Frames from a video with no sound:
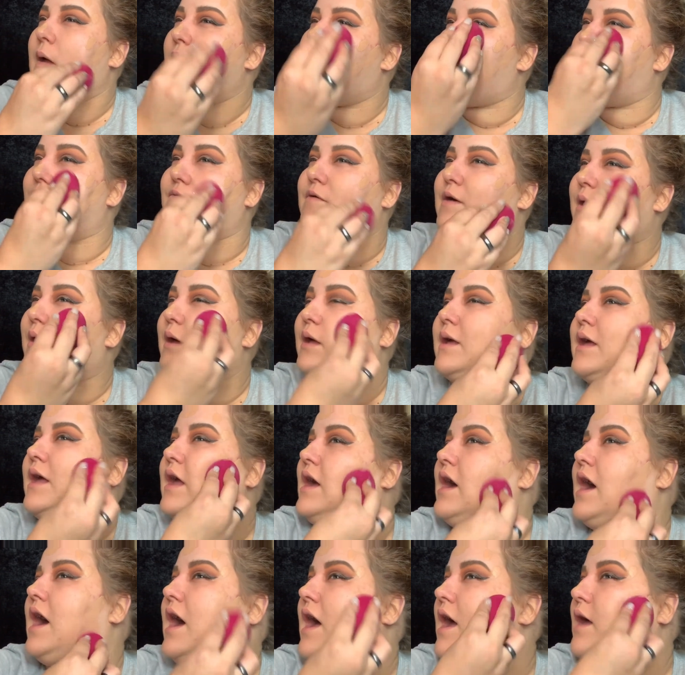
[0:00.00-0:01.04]
If I could get
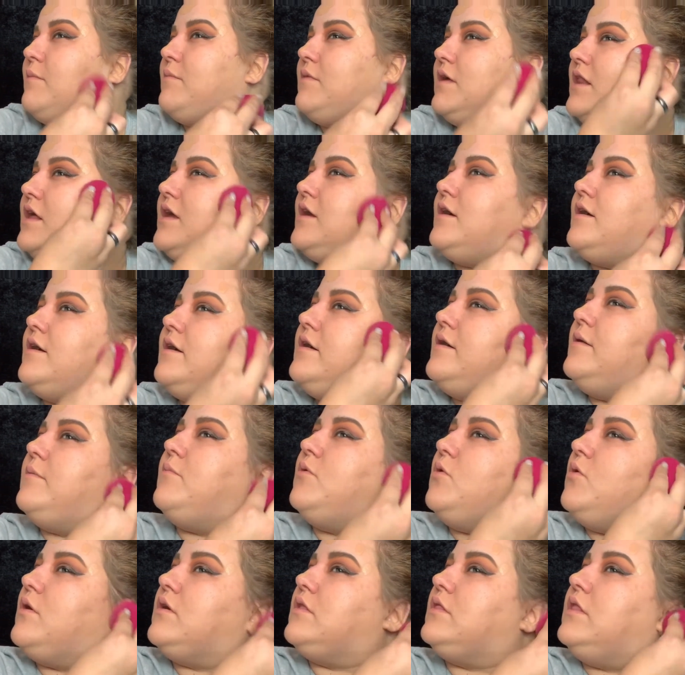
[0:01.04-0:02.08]
high medium
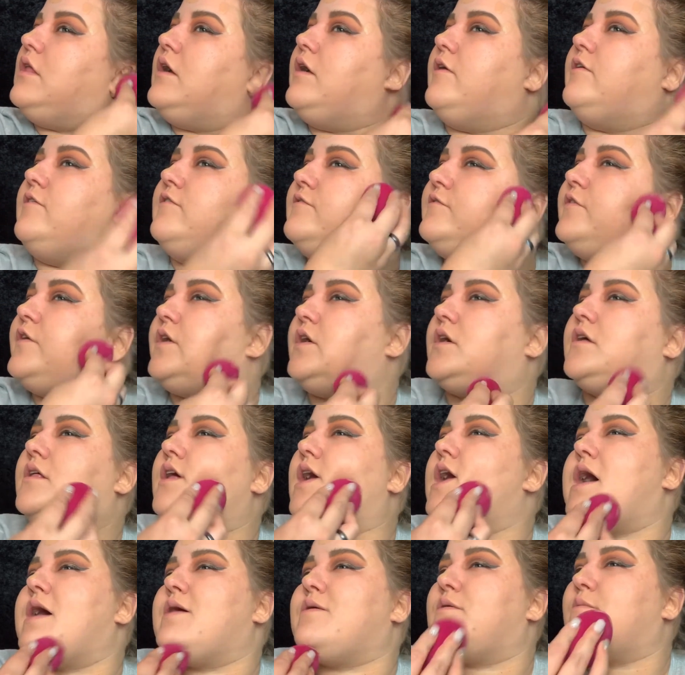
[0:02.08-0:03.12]
or low full,
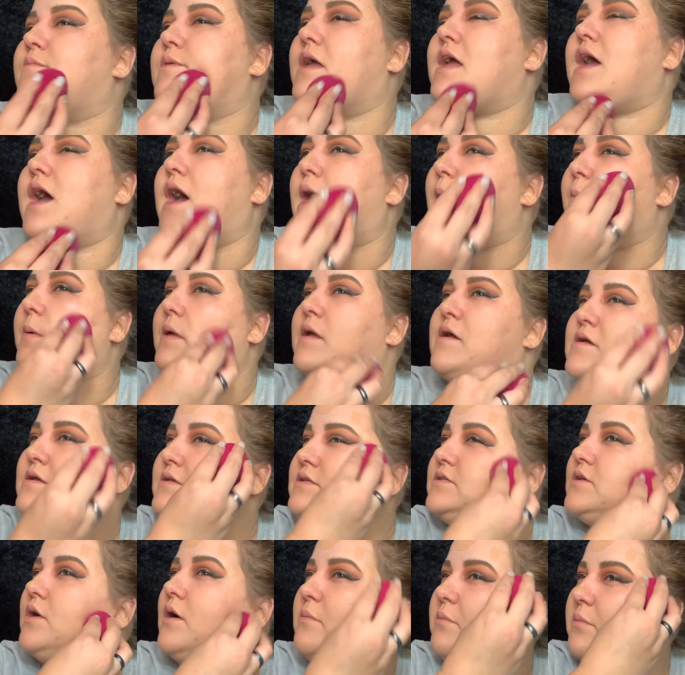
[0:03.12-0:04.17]
I would be happy.
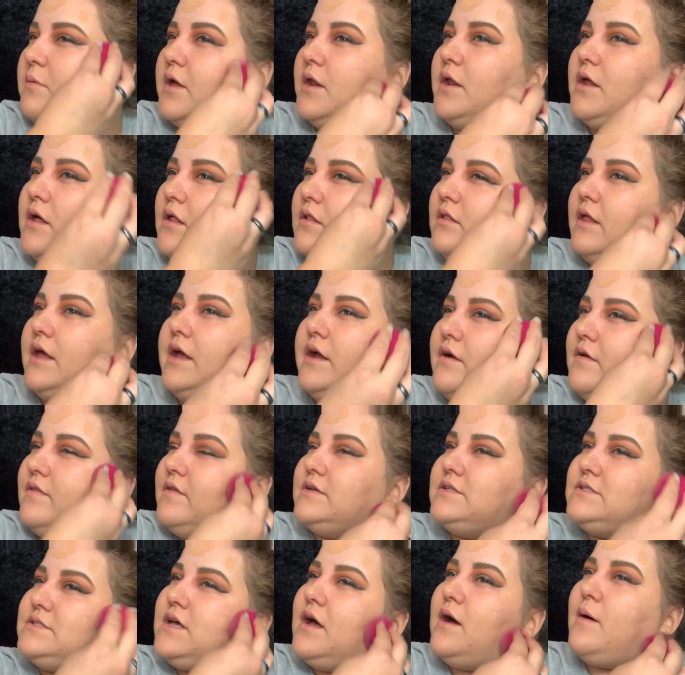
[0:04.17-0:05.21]
So I'm gonna layer
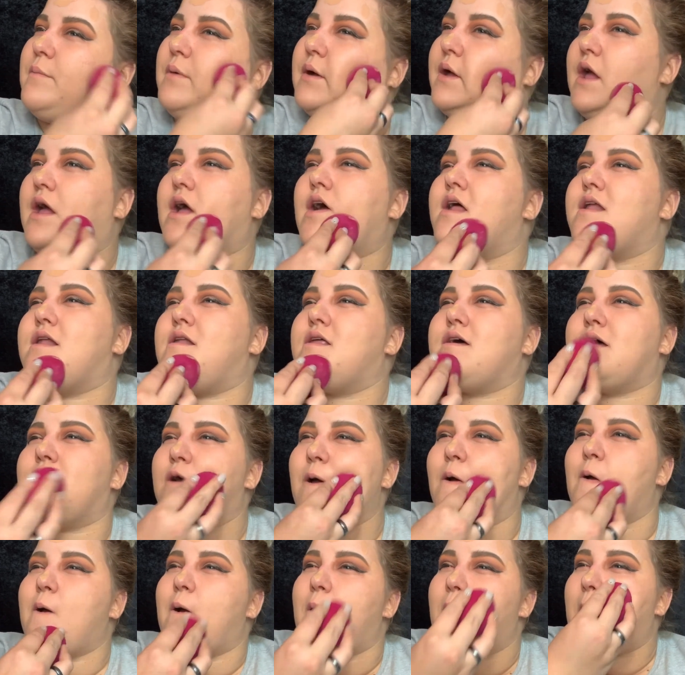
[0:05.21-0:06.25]
this up again
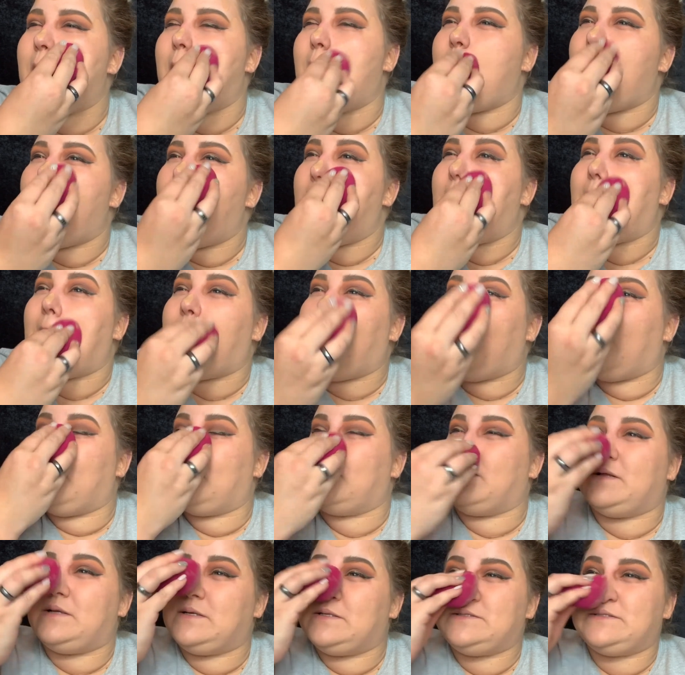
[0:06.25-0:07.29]

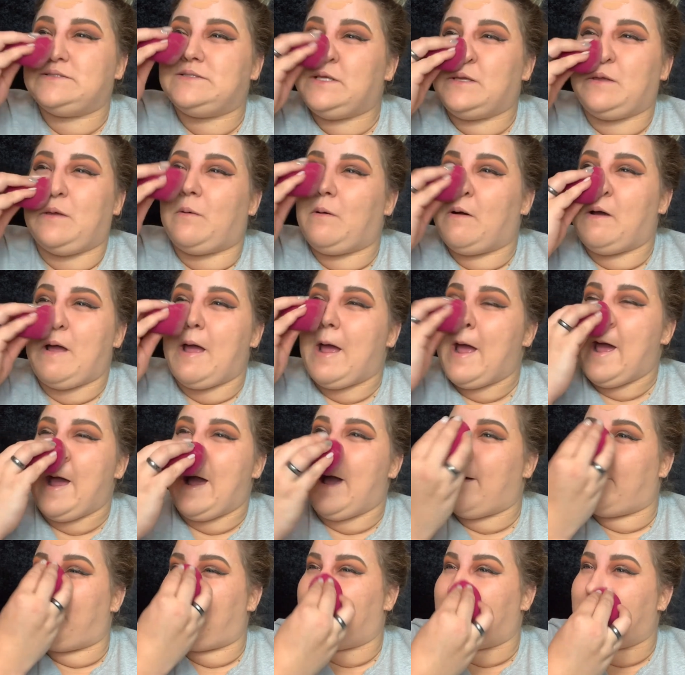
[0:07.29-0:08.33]
and see what
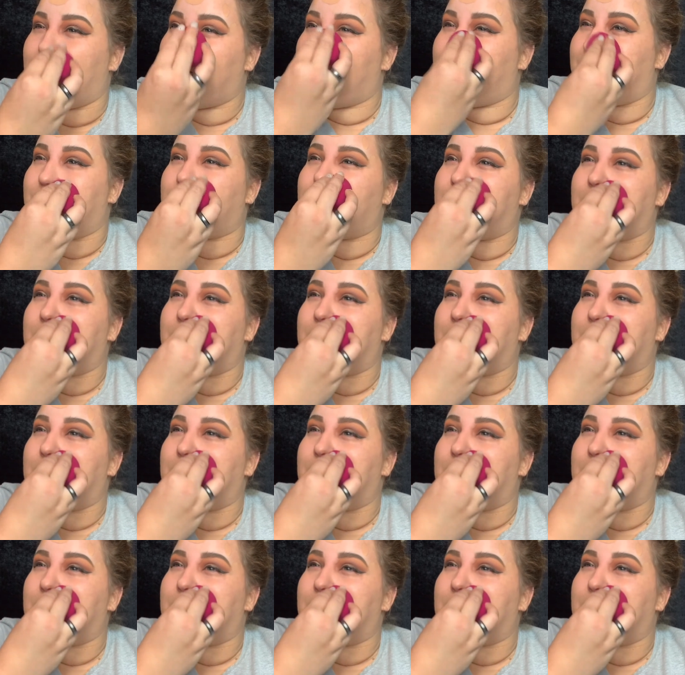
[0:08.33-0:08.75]
happens.